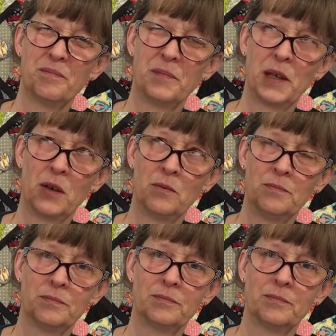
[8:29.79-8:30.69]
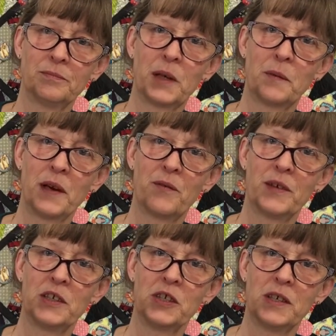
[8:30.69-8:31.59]
pillow. Probably I'll
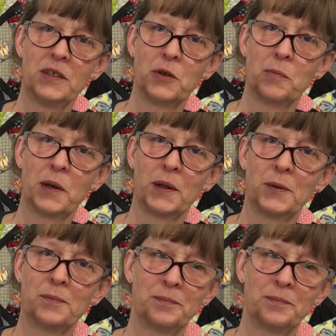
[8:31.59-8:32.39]
finish it into a pillow.